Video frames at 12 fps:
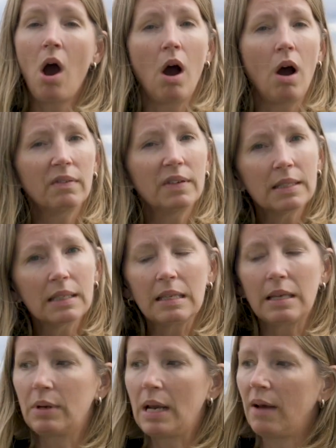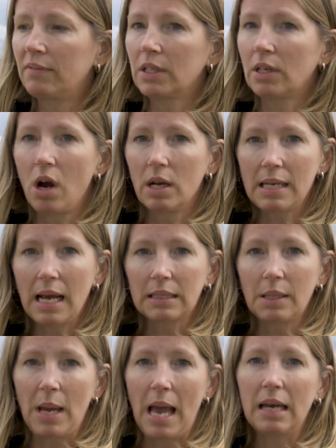Obviously, they would have to contact
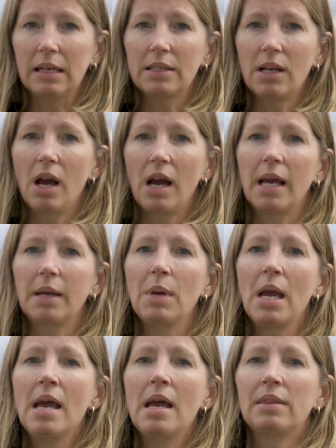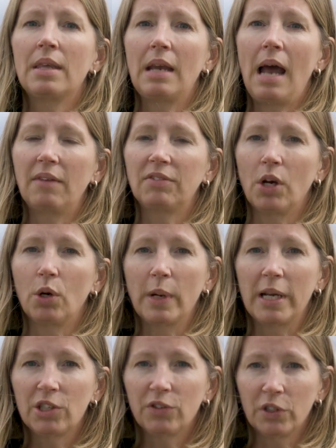them ahead of time. They'd have to
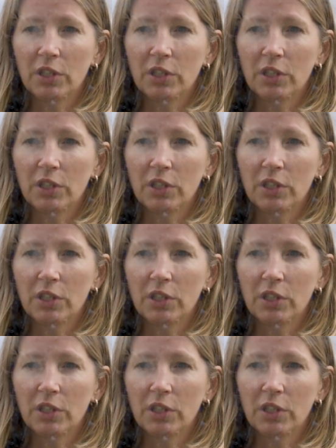arrange for